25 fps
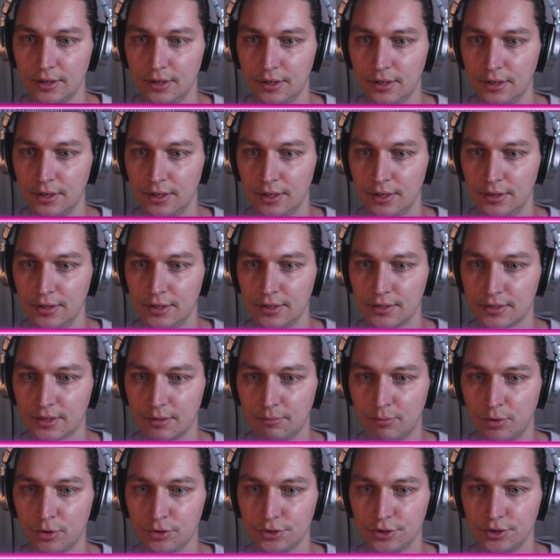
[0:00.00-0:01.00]
in this
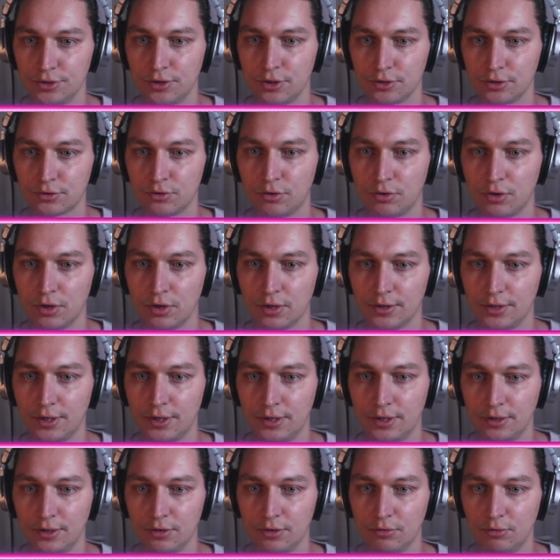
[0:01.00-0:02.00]
compojure.core,
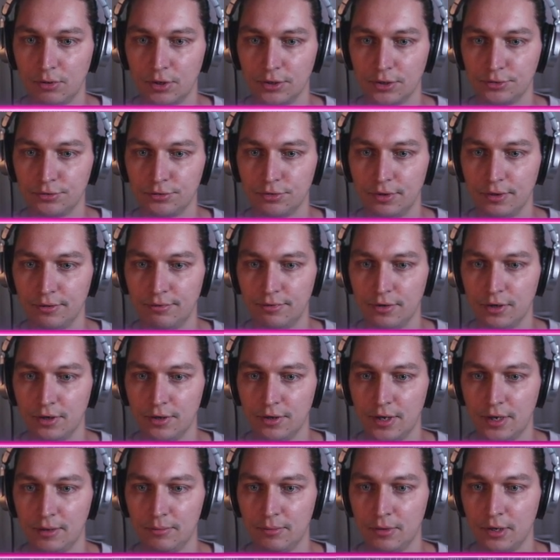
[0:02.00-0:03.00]
and you want to refer
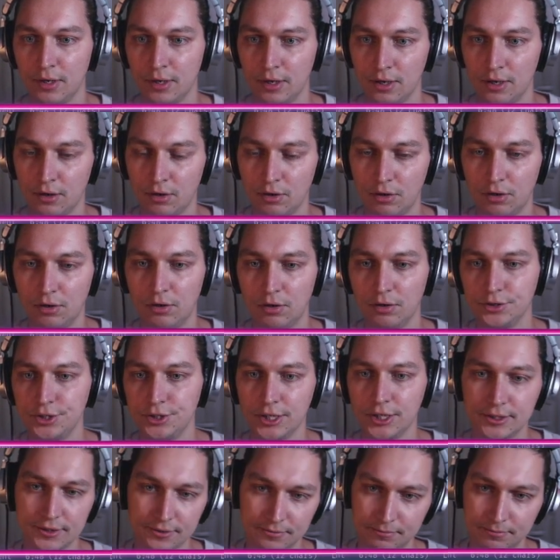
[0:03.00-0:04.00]
them or
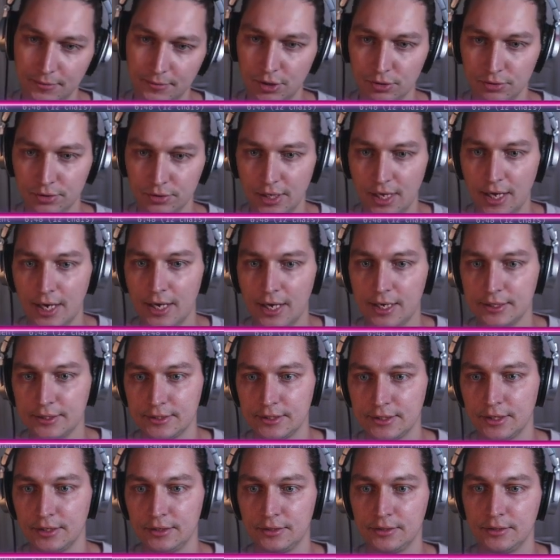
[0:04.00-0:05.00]
just use
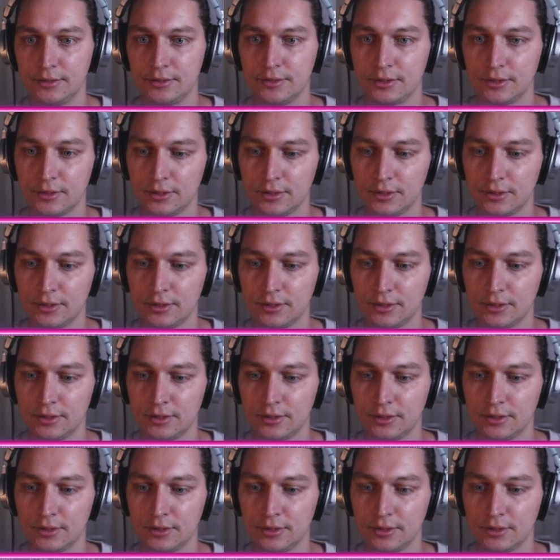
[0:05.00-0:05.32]
as and